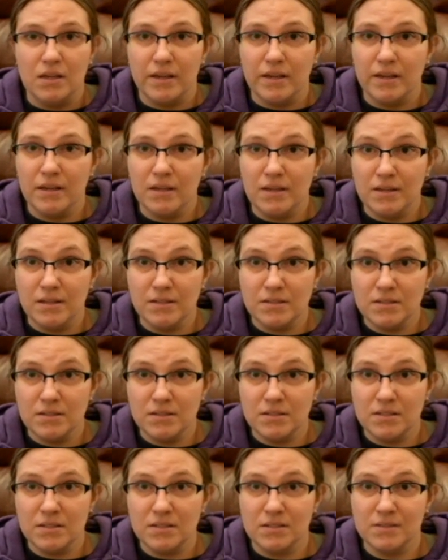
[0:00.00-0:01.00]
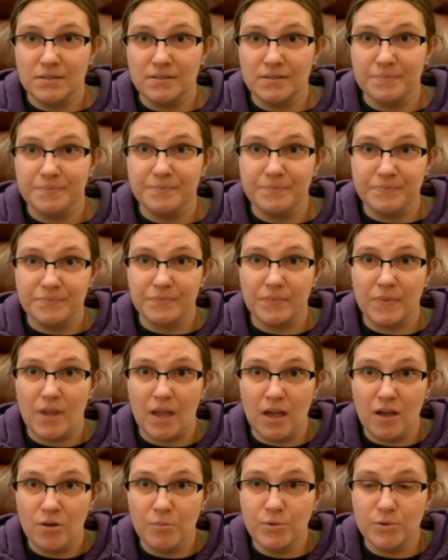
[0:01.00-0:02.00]
And
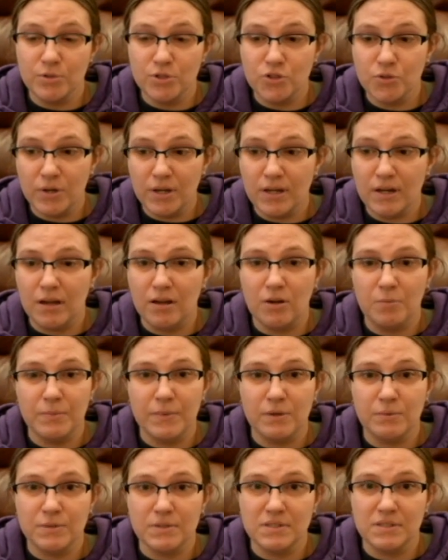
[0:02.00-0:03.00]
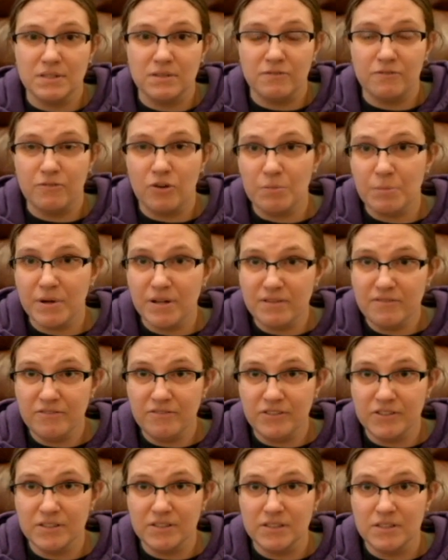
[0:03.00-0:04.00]
I hope you enjoyed. I hope that was
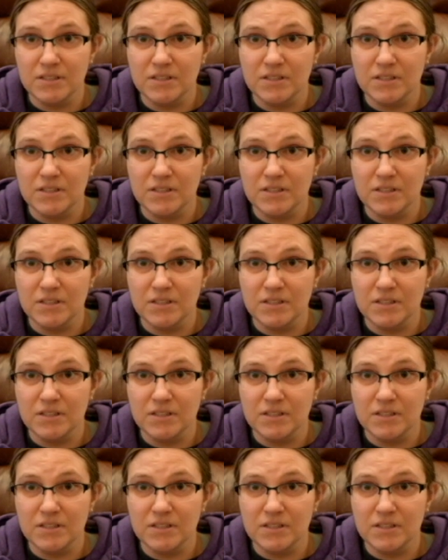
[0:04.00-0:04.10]
informative.